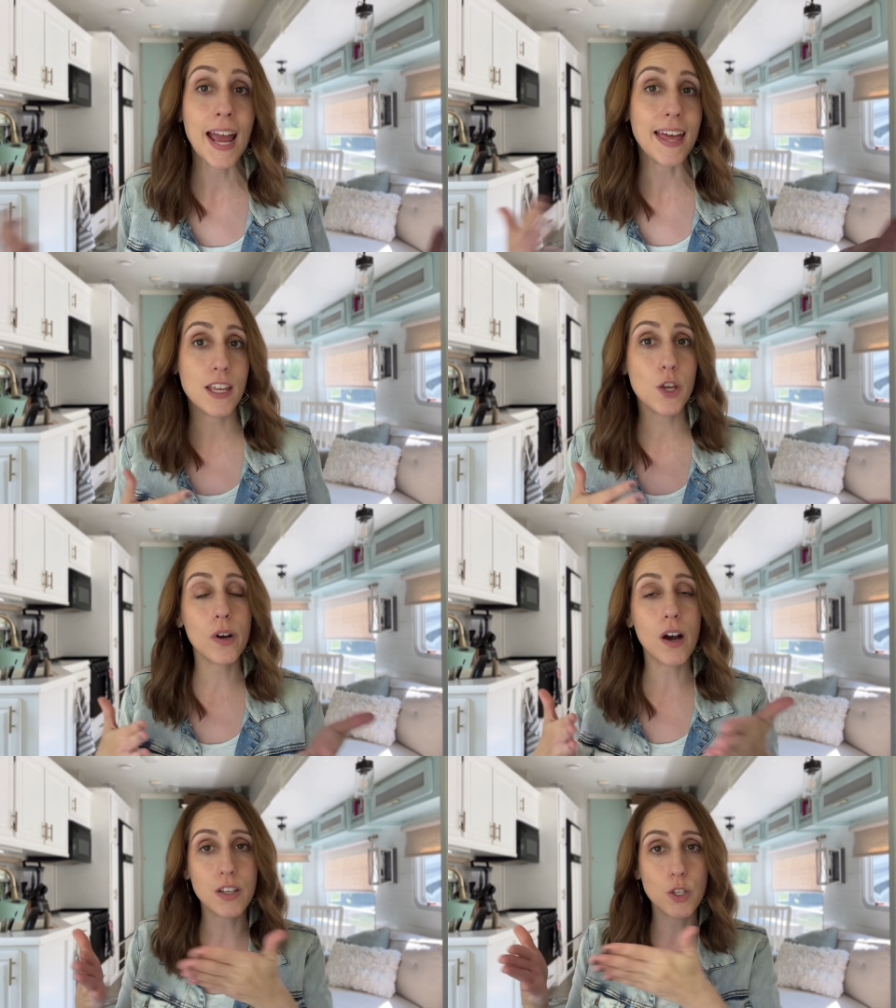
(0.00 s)
And then you can
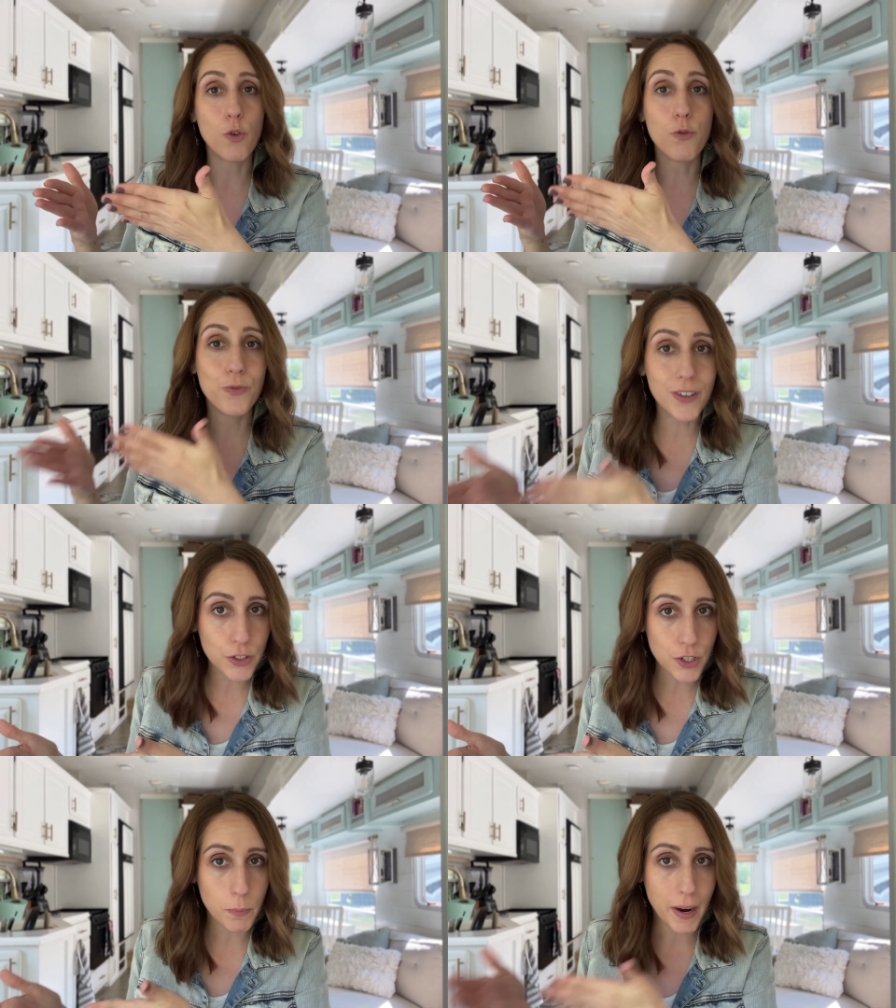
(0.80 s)
also
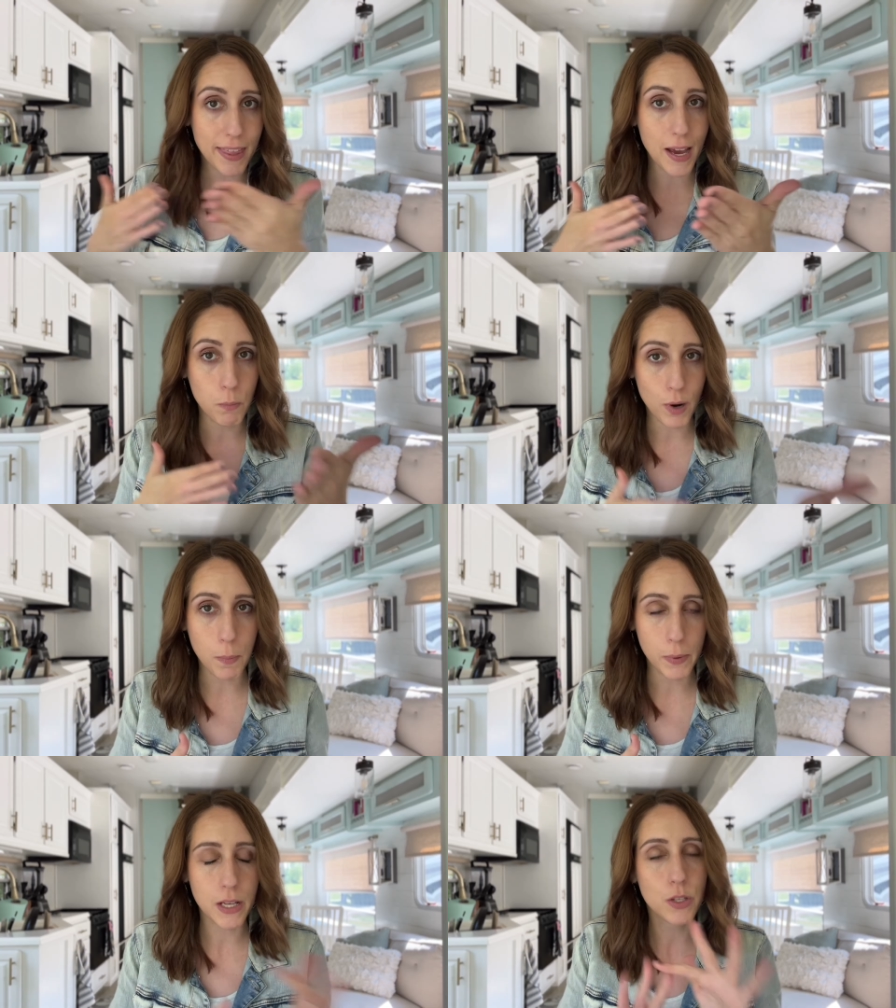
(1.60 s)
filter by that
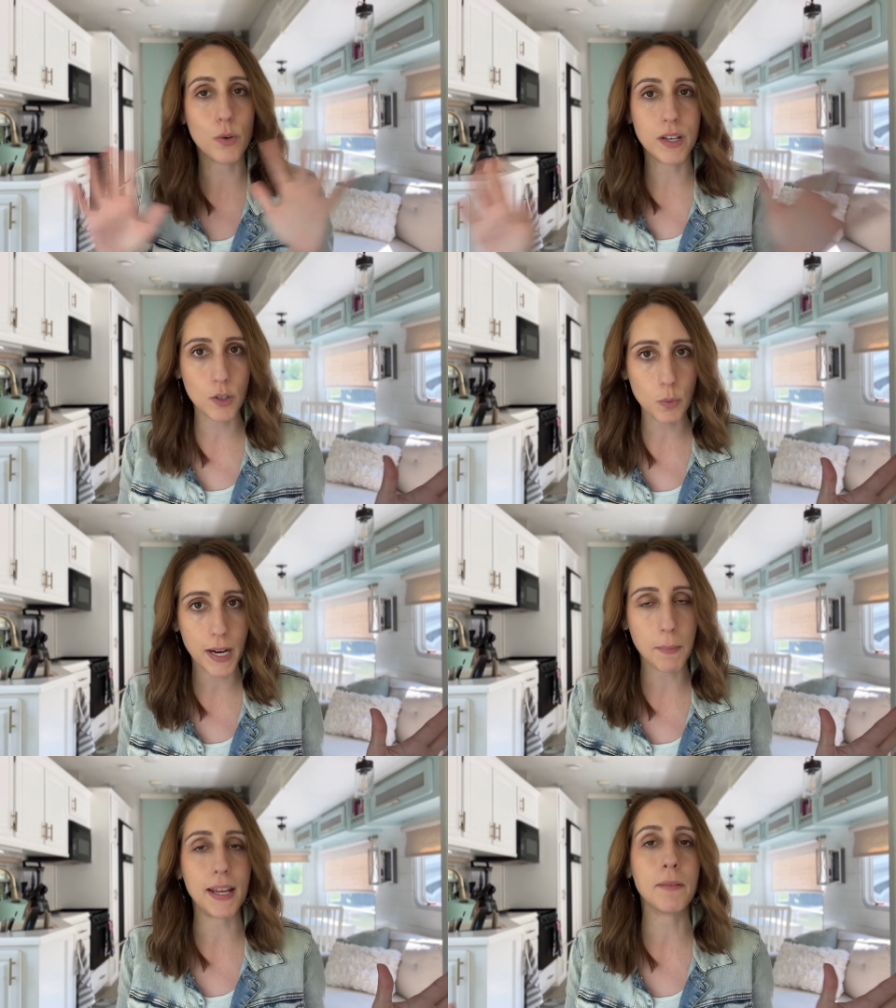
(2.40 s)
property. So here's what
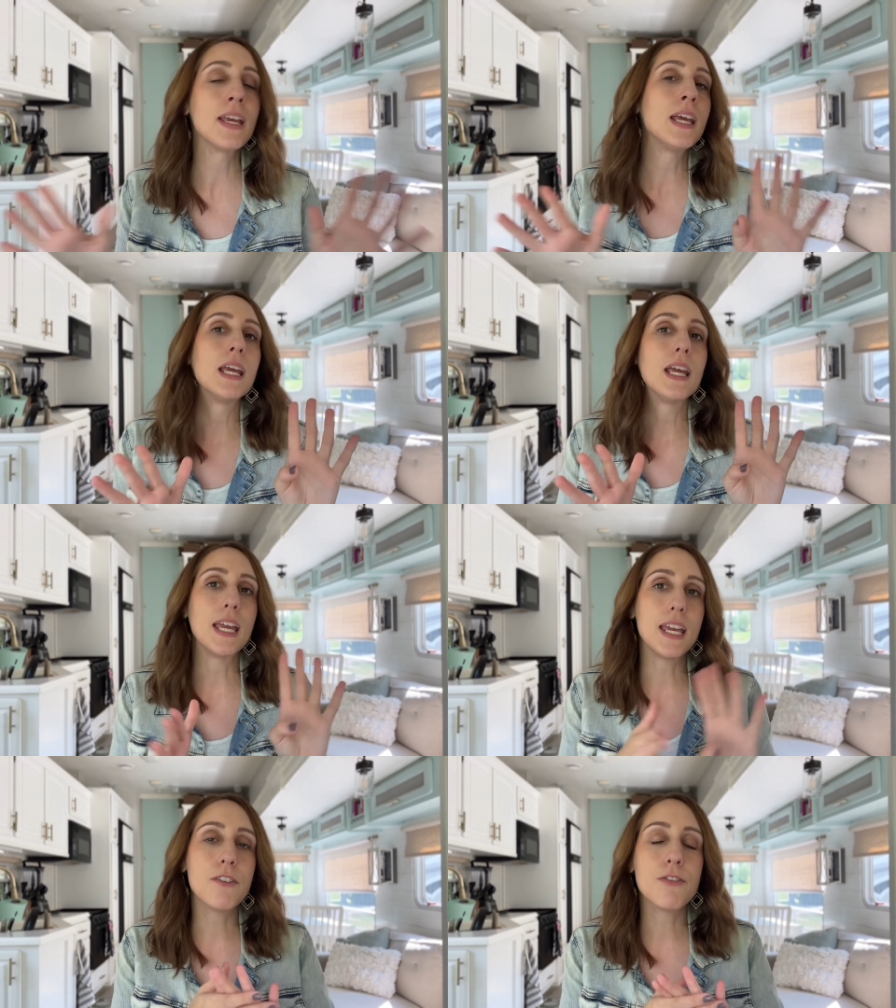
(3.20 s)
I mean.
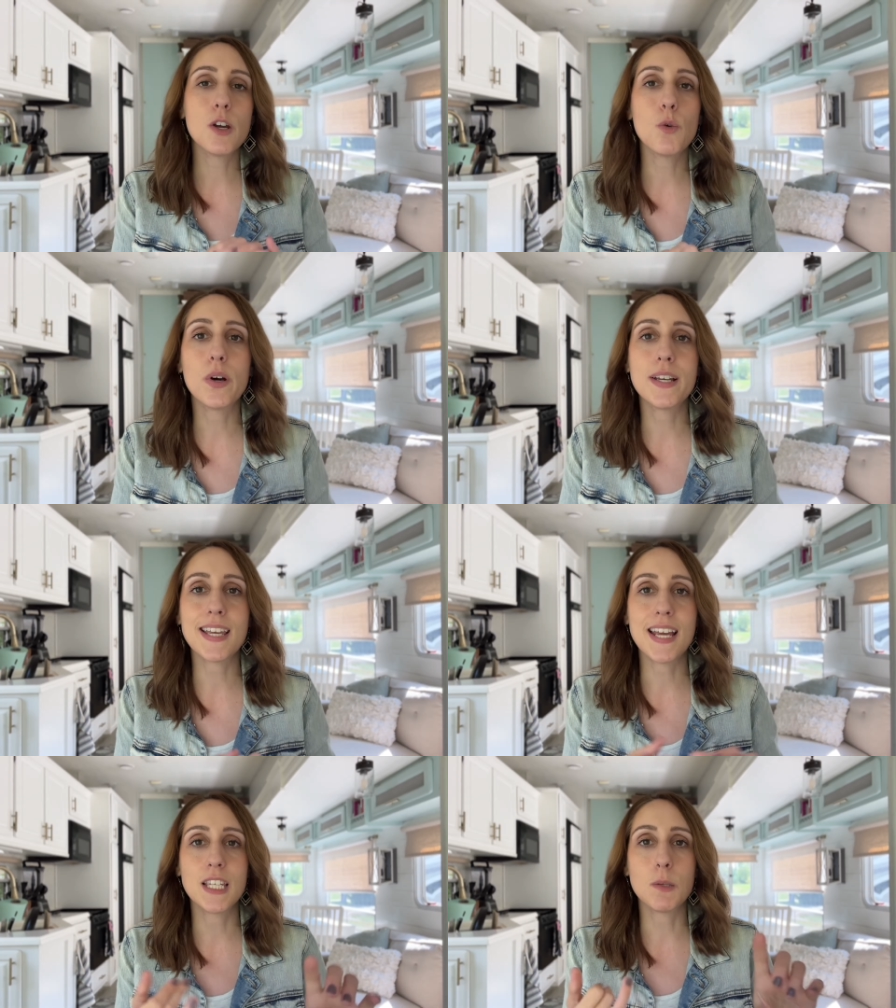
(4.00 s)
If there was
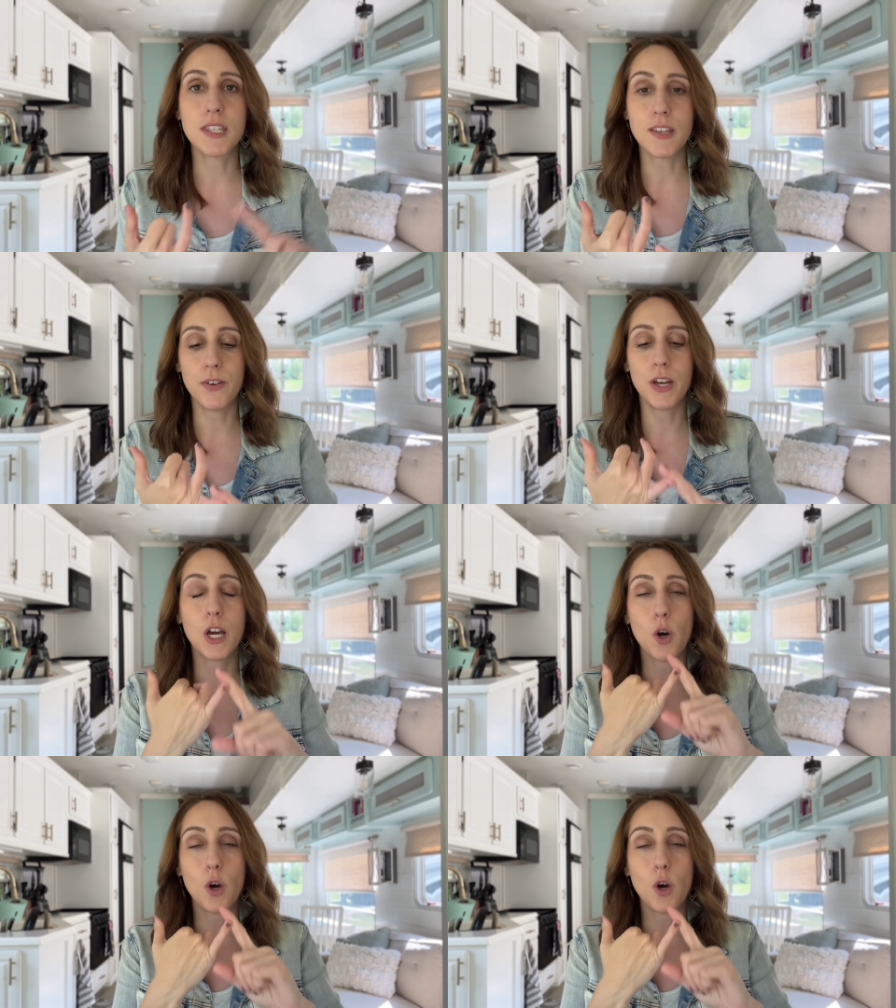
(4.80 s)
a specific